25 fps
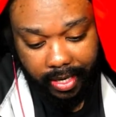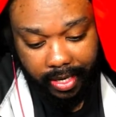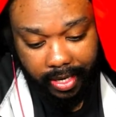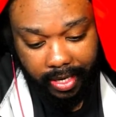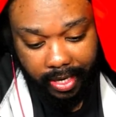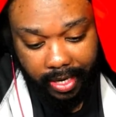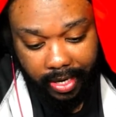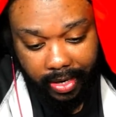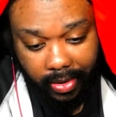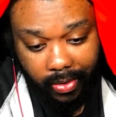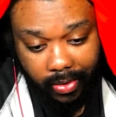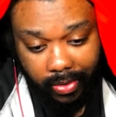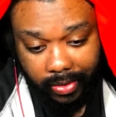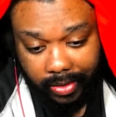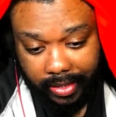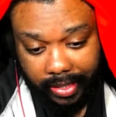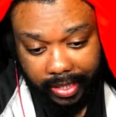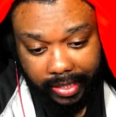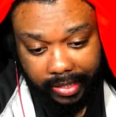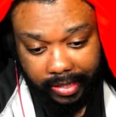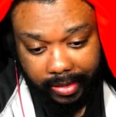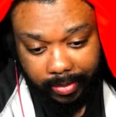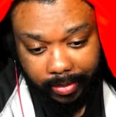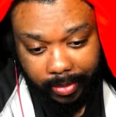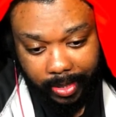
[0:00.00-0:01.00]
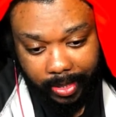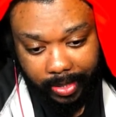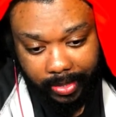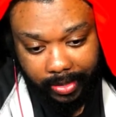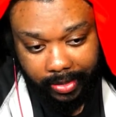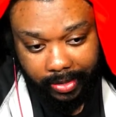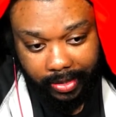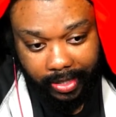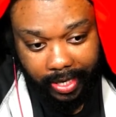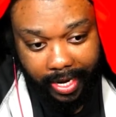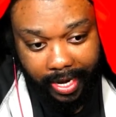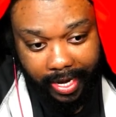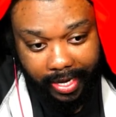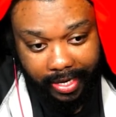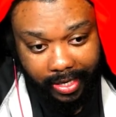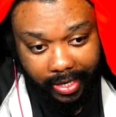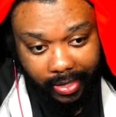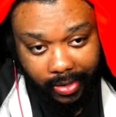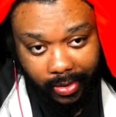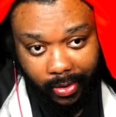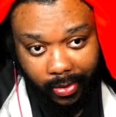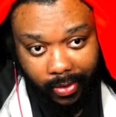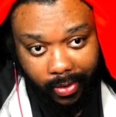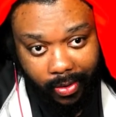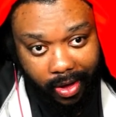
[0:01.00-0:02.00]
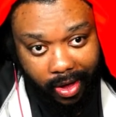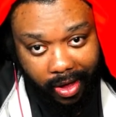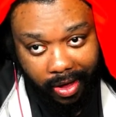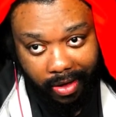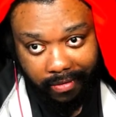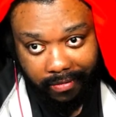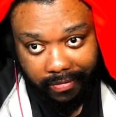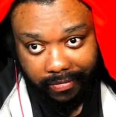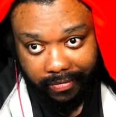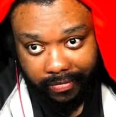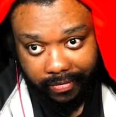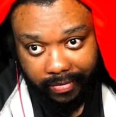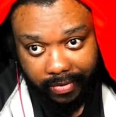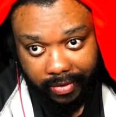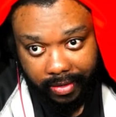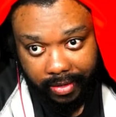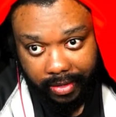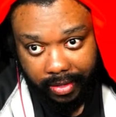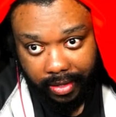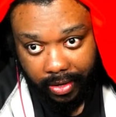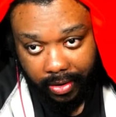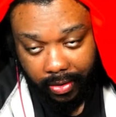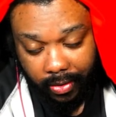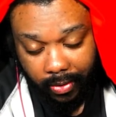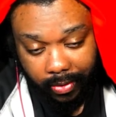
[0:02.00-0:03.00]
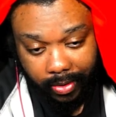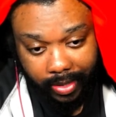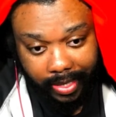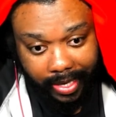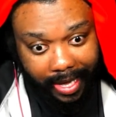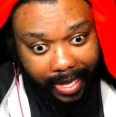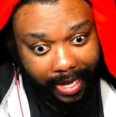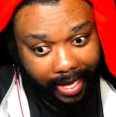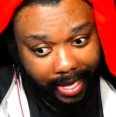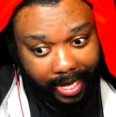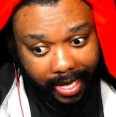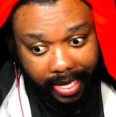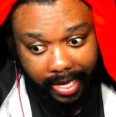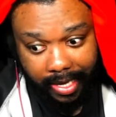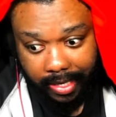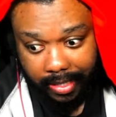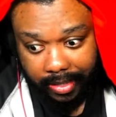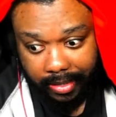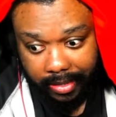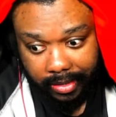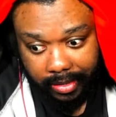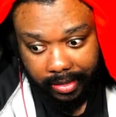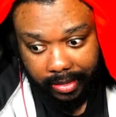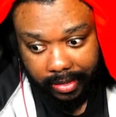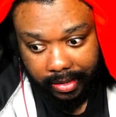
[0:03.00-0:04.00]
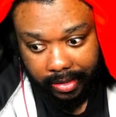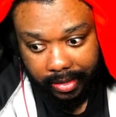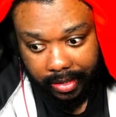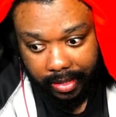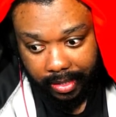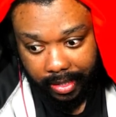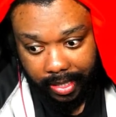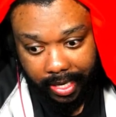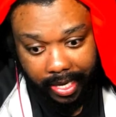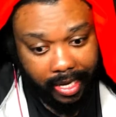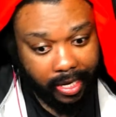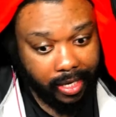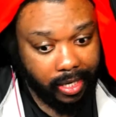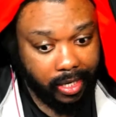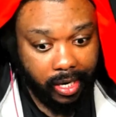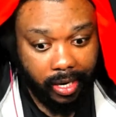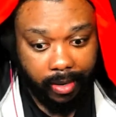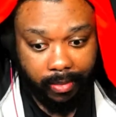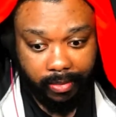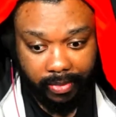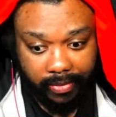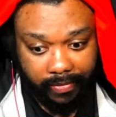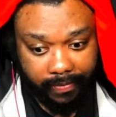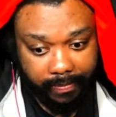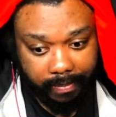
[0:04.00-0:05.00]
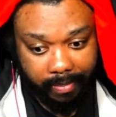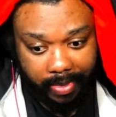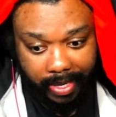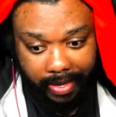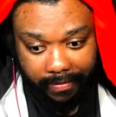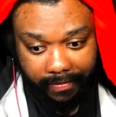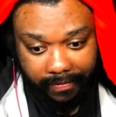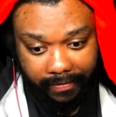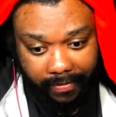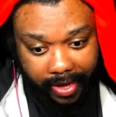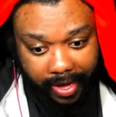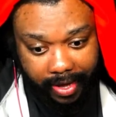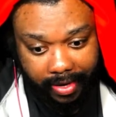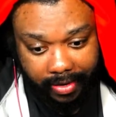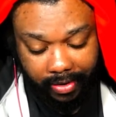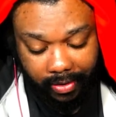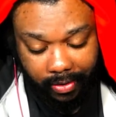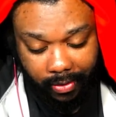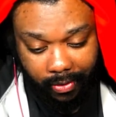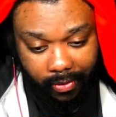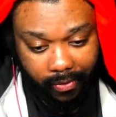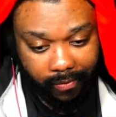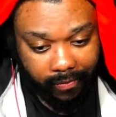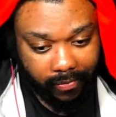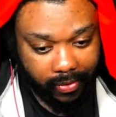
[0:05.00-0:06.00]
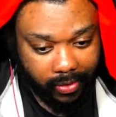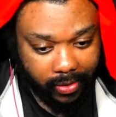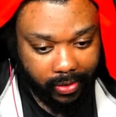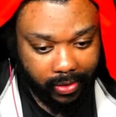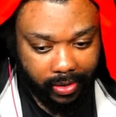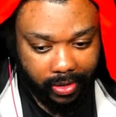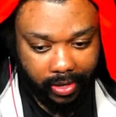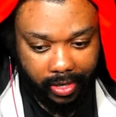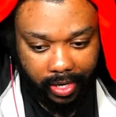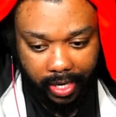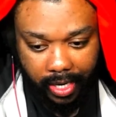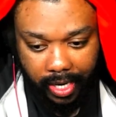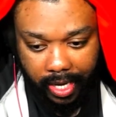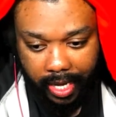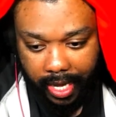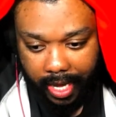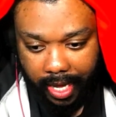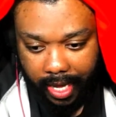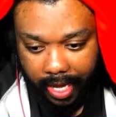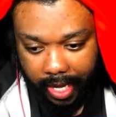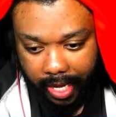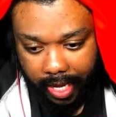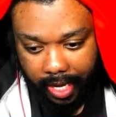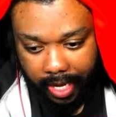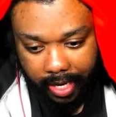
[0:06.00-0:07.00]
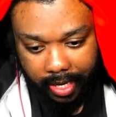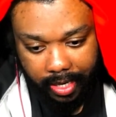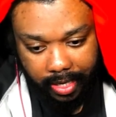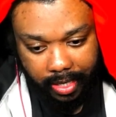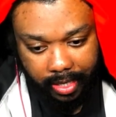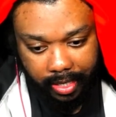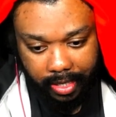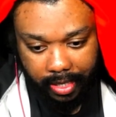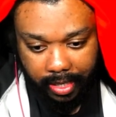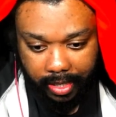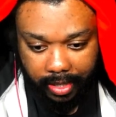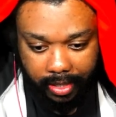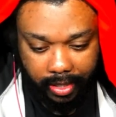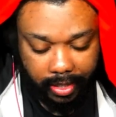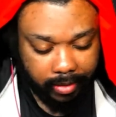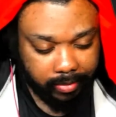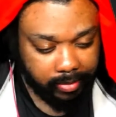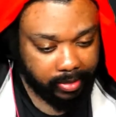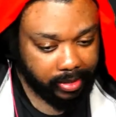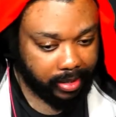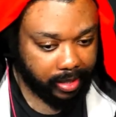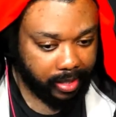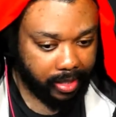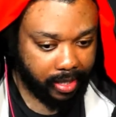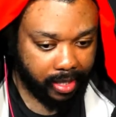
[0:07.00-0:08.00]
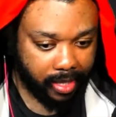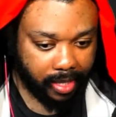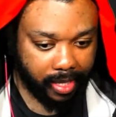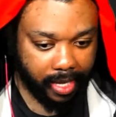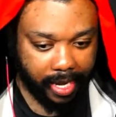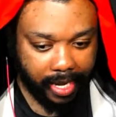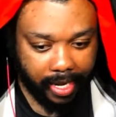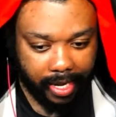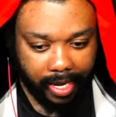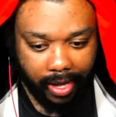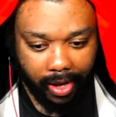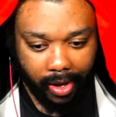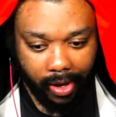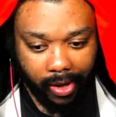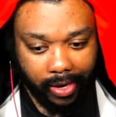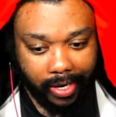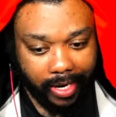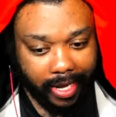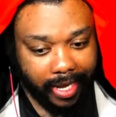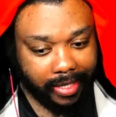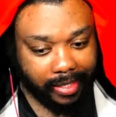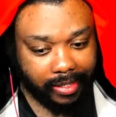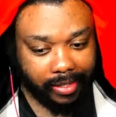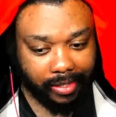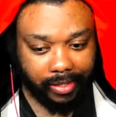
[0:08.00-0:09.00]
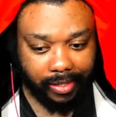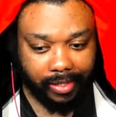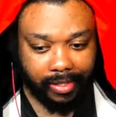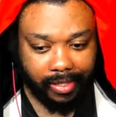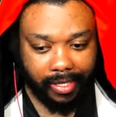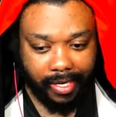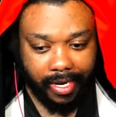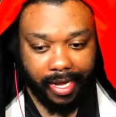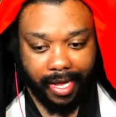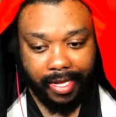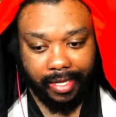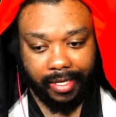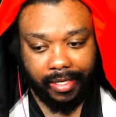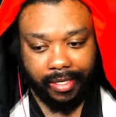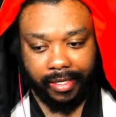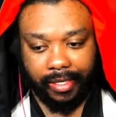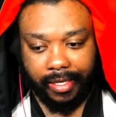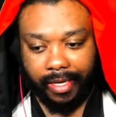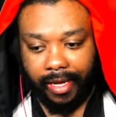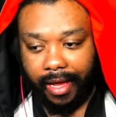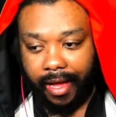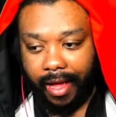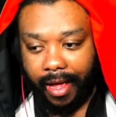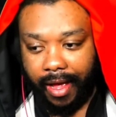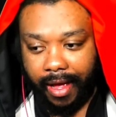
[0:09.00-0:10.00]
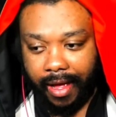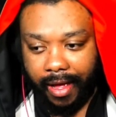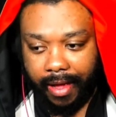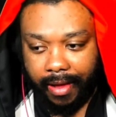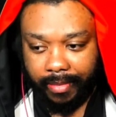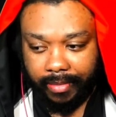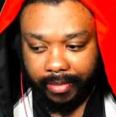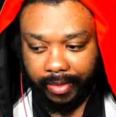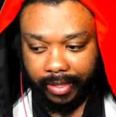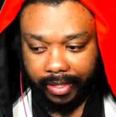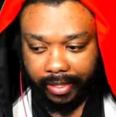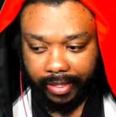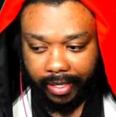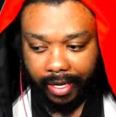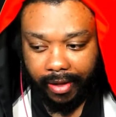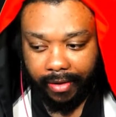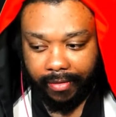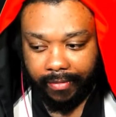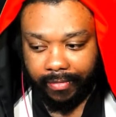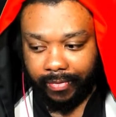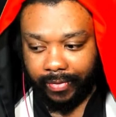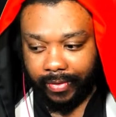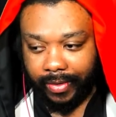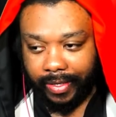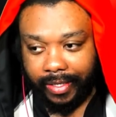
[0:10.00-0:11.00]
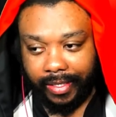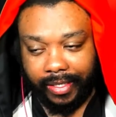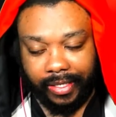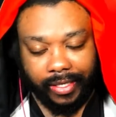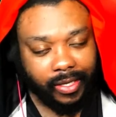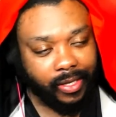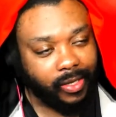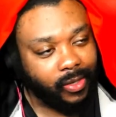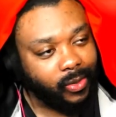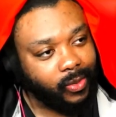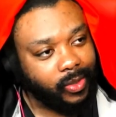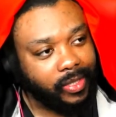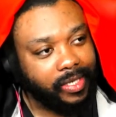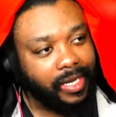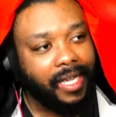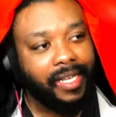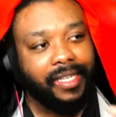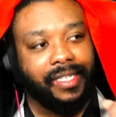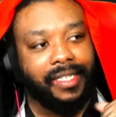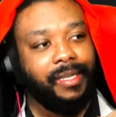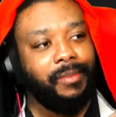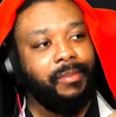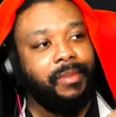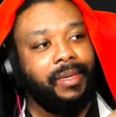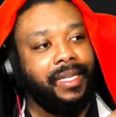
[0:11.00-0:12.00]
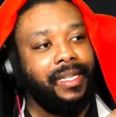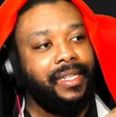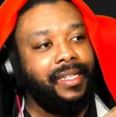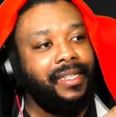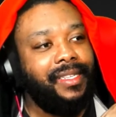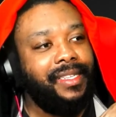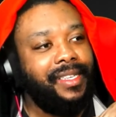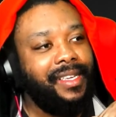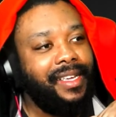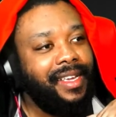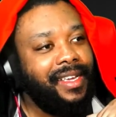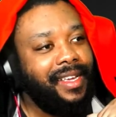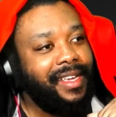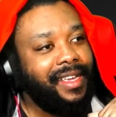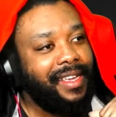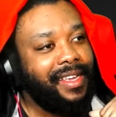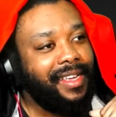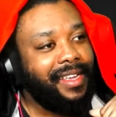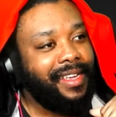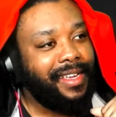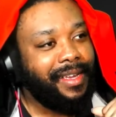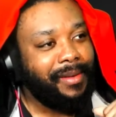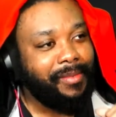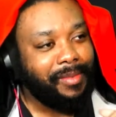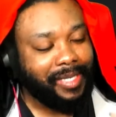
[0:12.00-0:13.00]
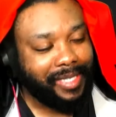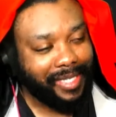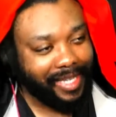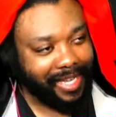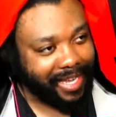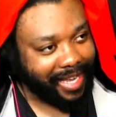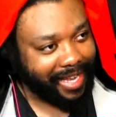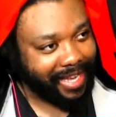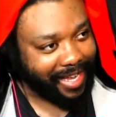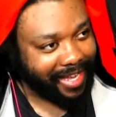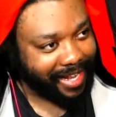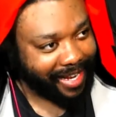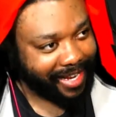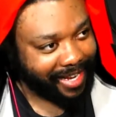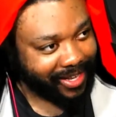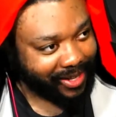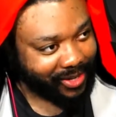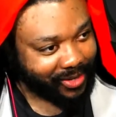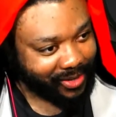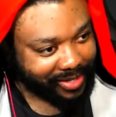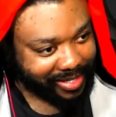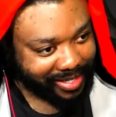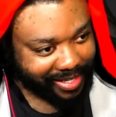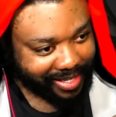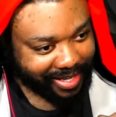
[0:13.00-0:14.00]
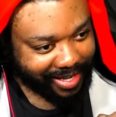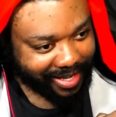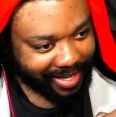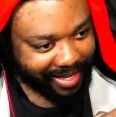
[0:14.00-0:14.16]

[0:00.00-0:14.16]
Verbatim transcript: in the Old Testament, you know, of, you know, kings, kingdoms being fought over. And, you know what I'm saying? Like, all that's stuff. Because the New Testament, you know what I'm saying, it's